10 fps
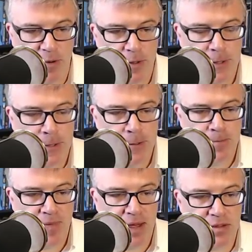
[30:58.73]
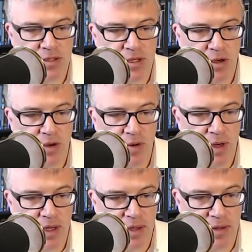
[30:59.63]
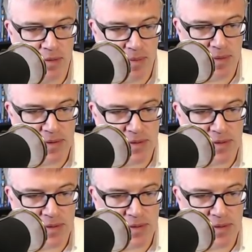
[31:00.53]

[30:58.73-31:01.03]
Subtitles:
And so it's hard to